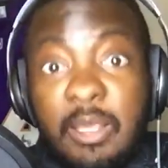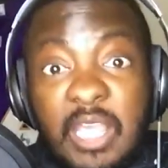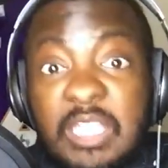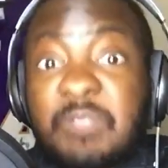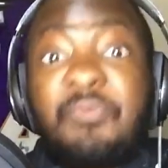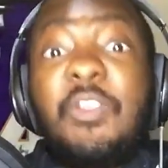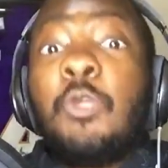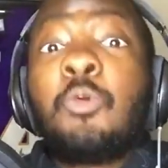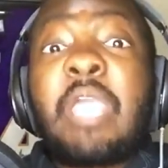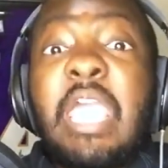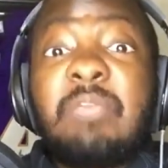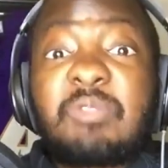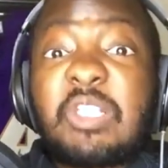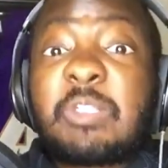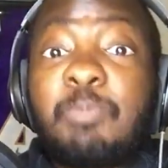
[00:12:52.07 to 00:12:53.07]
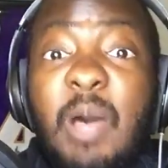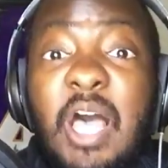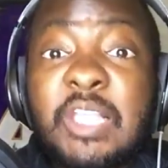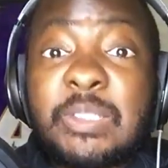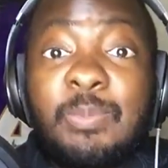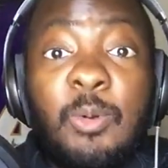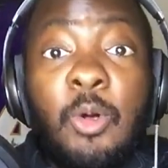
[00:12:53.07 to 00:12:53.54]
as few games as
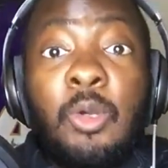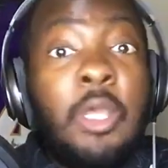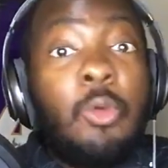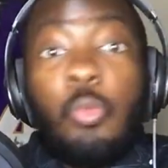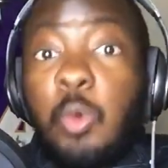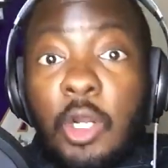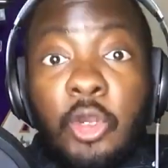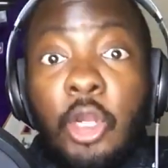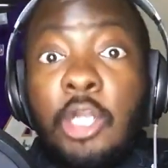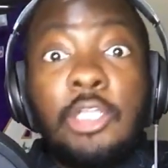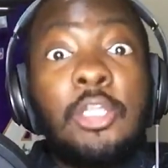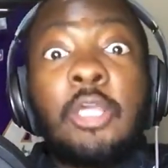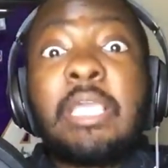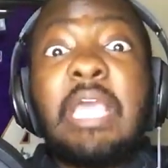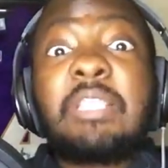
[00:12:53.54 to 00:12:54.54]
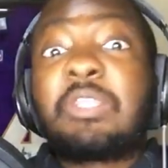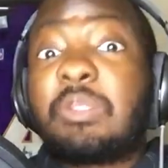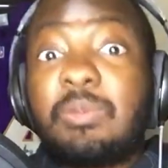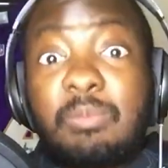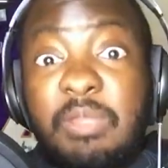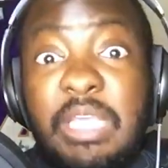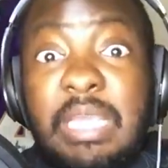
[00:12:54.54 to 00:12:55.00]
possible. We're going to look at
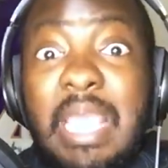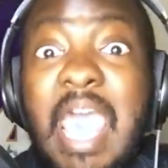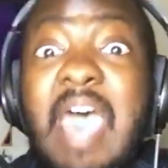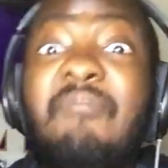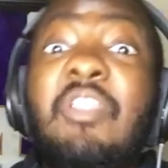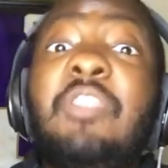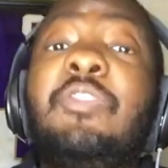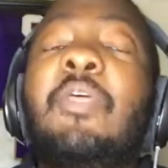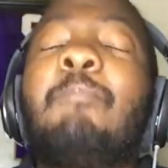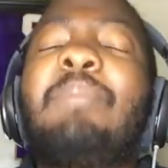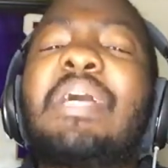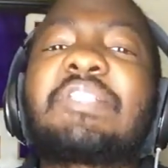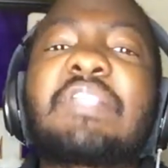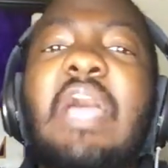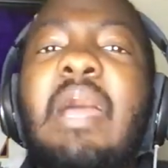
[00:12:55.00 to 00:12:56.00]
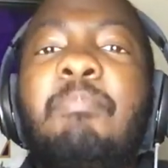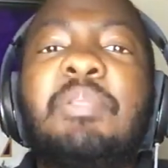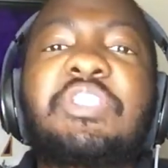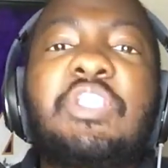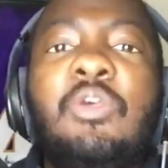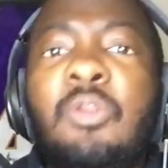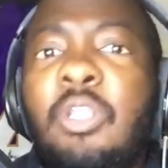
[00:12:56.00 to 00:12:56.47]
having the best
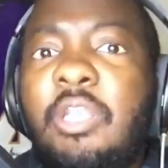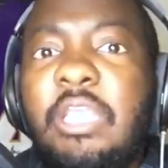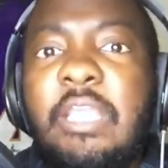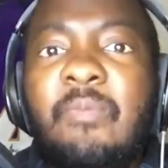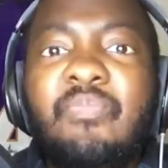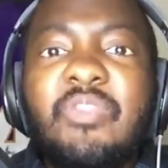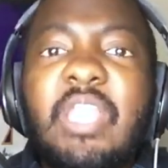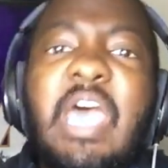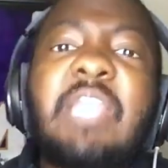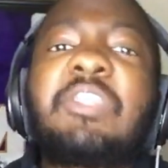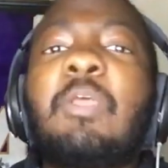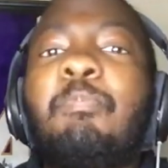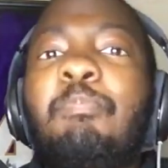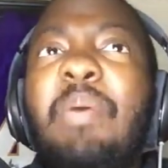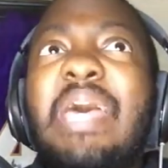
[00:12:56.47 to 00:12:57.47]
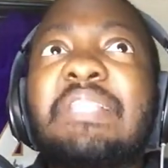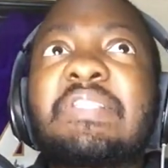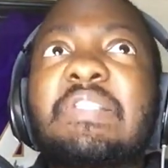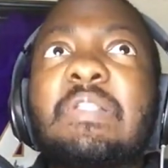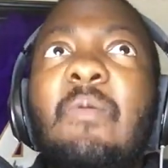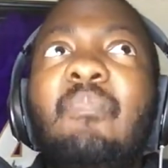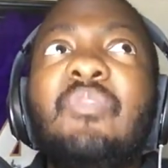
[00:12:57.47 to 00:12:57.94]
opportunity at the
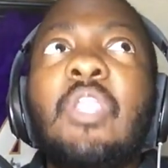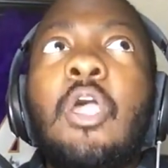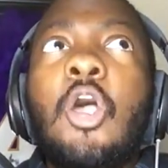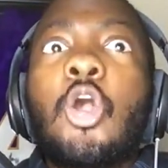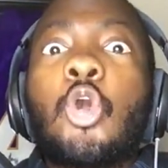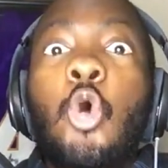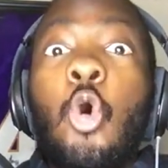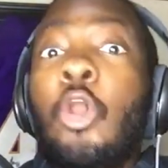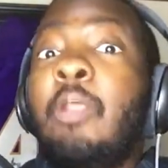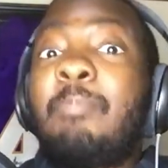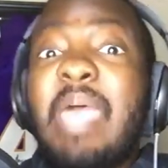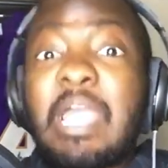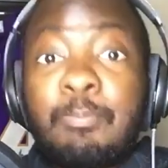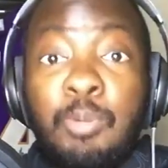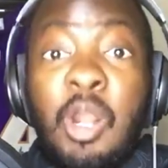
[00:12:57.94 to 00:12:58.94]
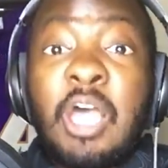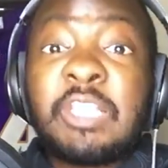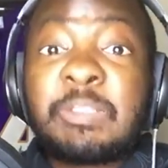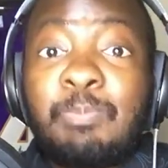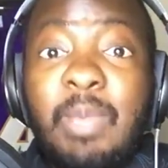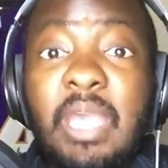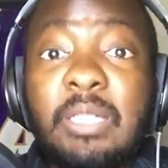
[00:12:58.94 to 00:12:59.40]
best quarterback
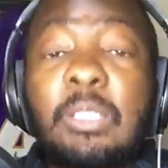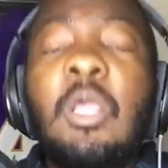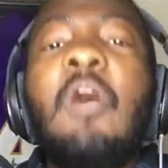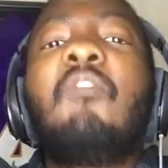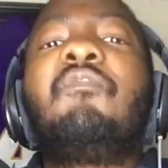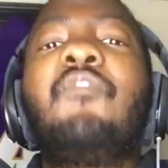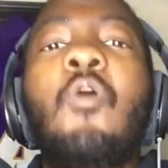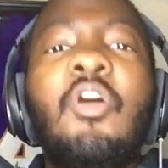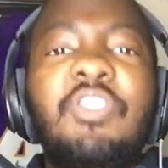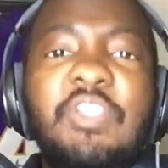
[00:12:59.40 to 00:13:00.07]
prospect for